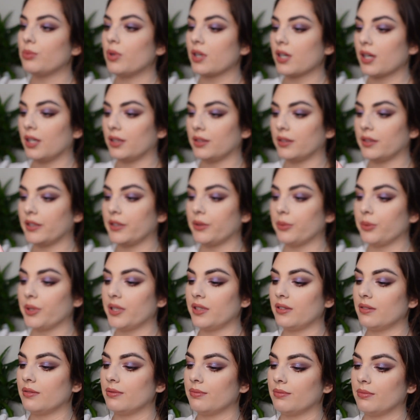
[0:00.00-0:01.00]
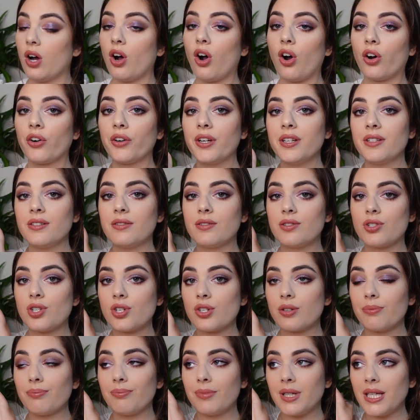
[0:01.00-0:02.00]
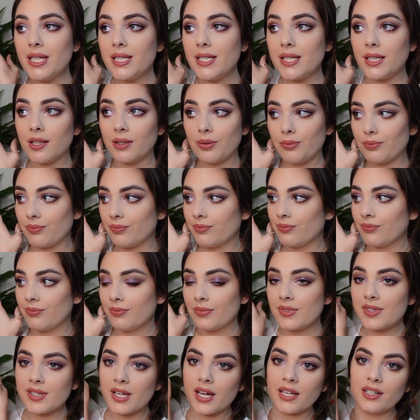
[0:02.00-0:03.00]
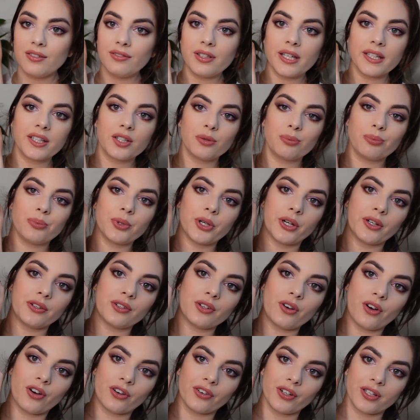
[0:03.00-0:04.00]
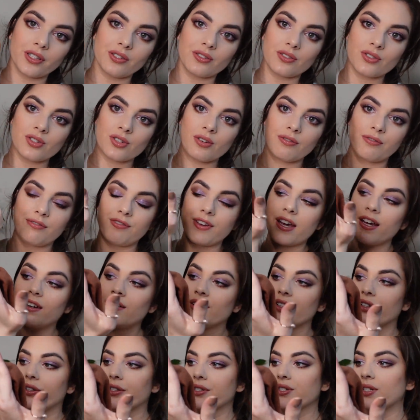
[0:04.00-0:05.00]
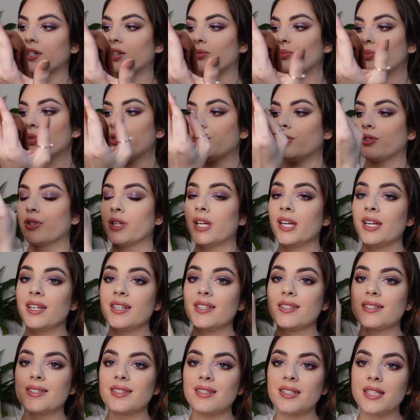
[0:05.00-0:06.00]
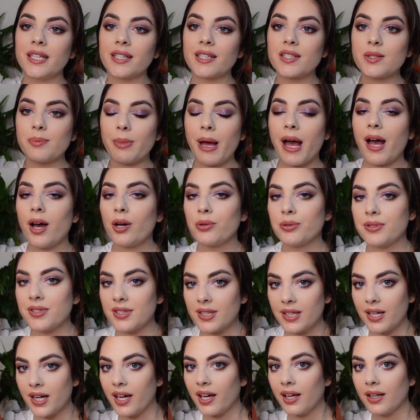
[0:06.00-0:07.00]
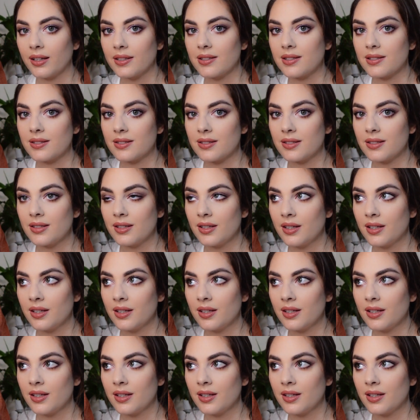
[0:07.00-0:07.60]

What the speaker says: what colour are you in? Orange medium. Kind of like a burnt orange, very autumnal. £6, guys.